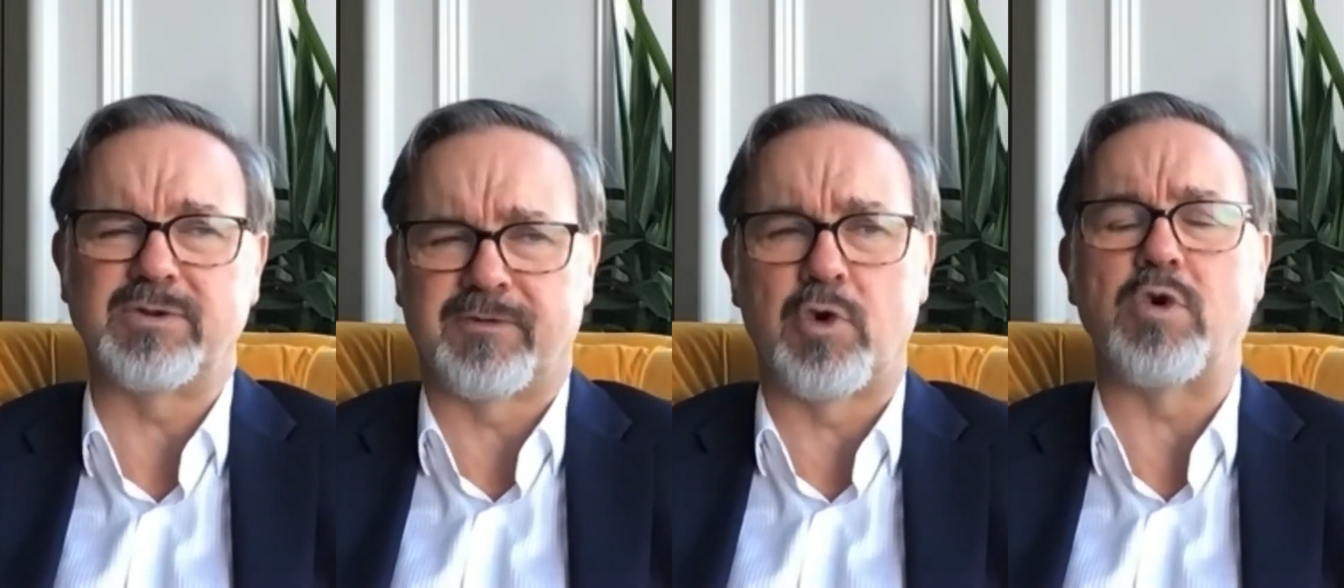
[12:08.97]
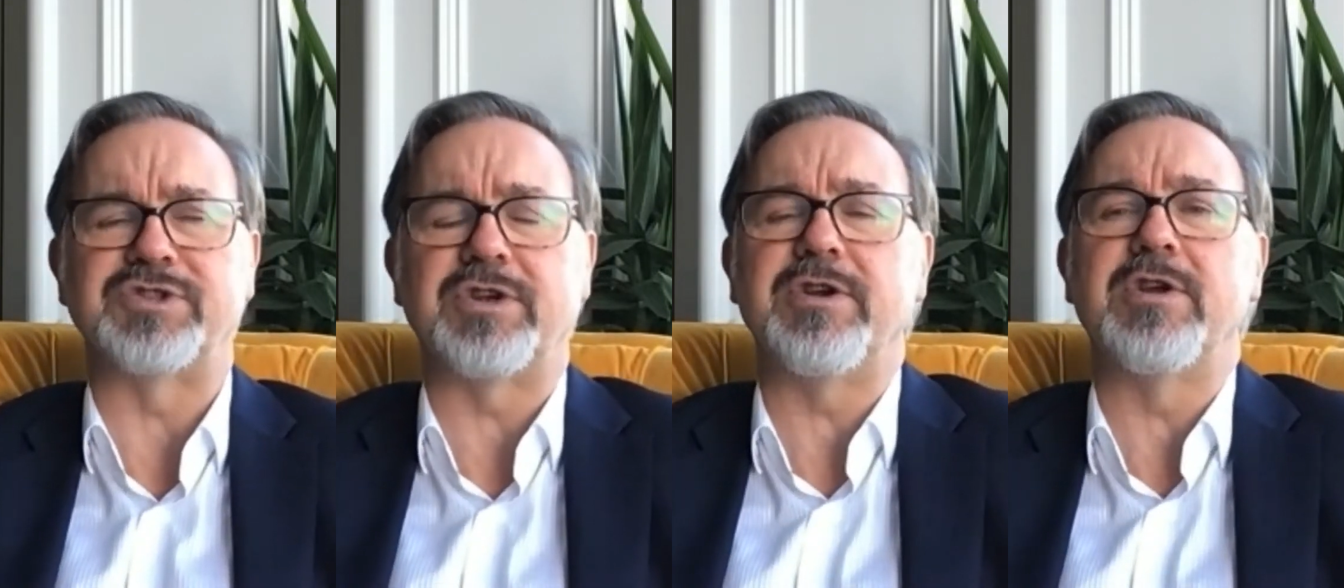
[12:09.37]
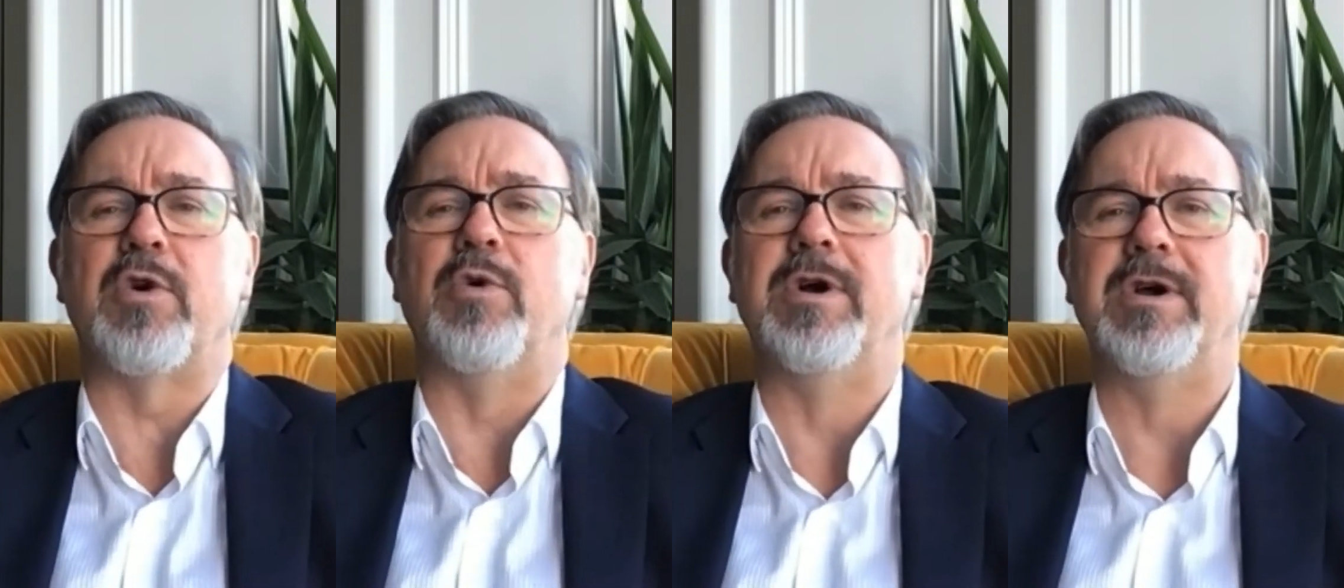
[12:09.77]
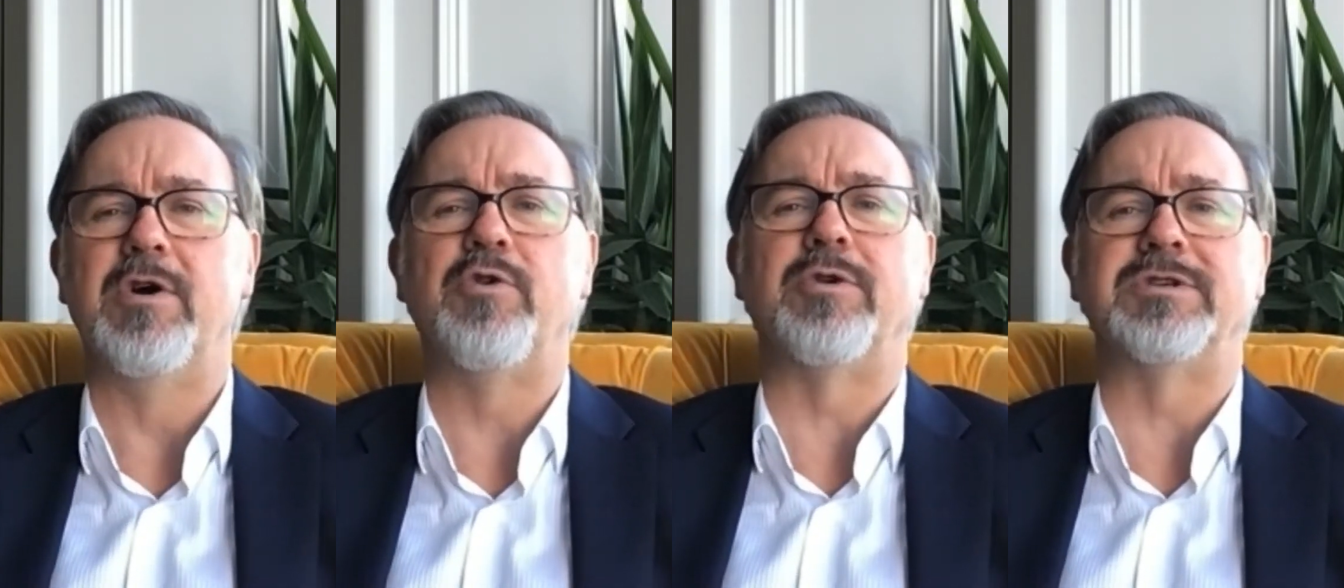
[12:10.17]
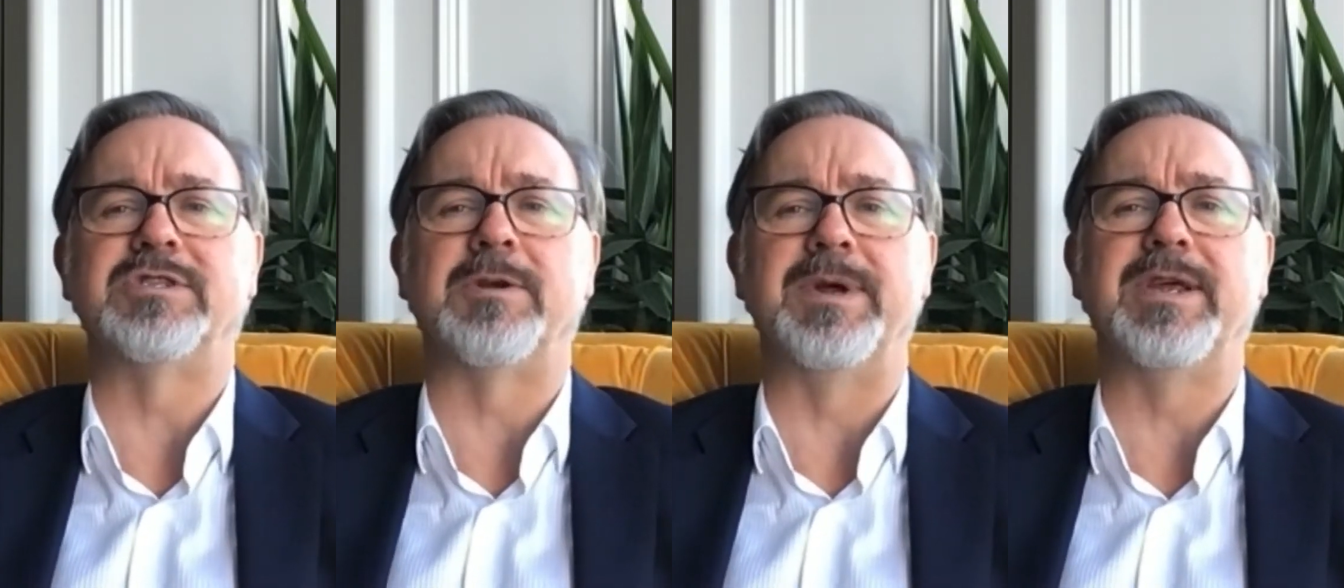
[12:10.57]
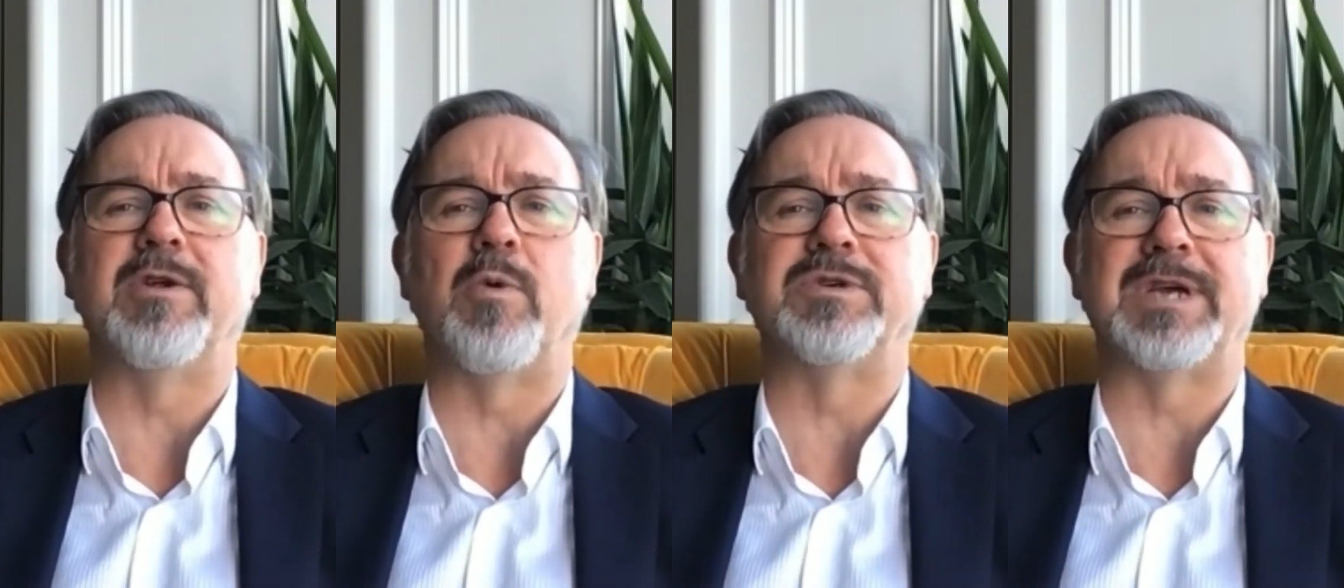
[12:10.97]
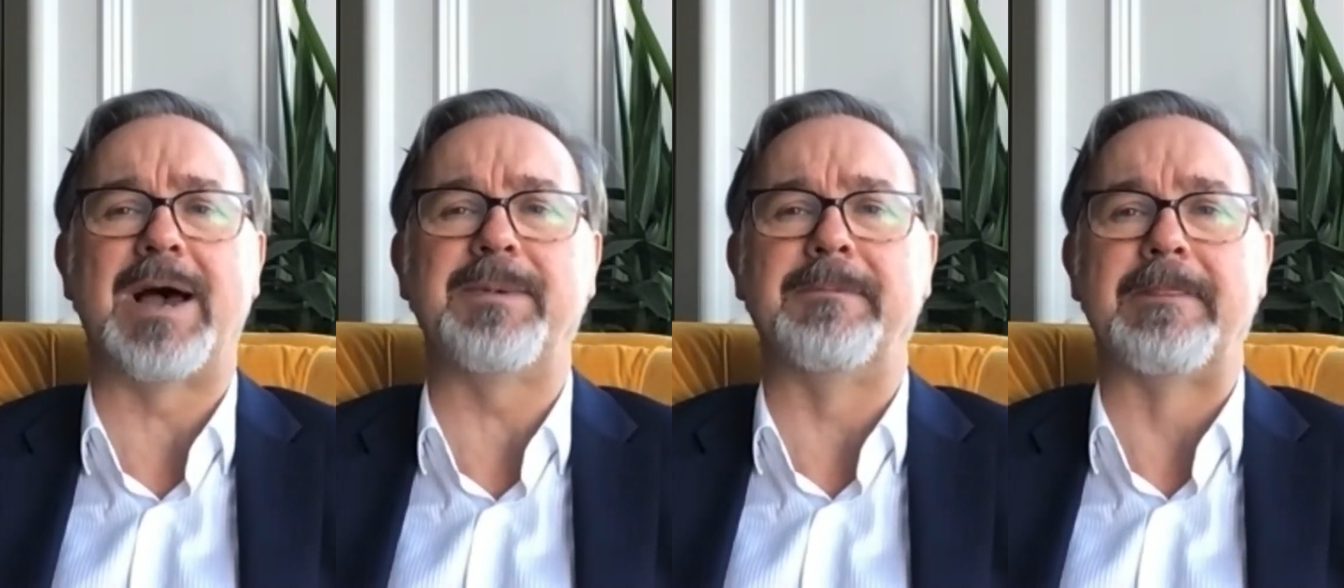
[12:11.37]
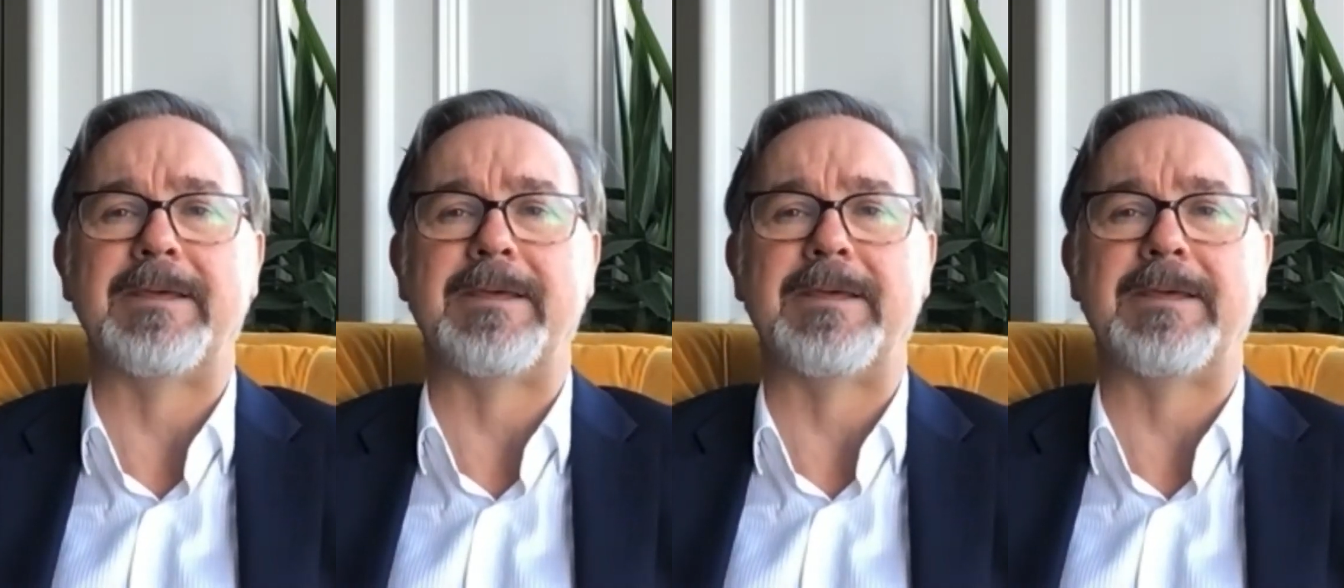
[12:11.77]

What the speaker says: So of course they're going to go, hold on just a minute here, what's happening?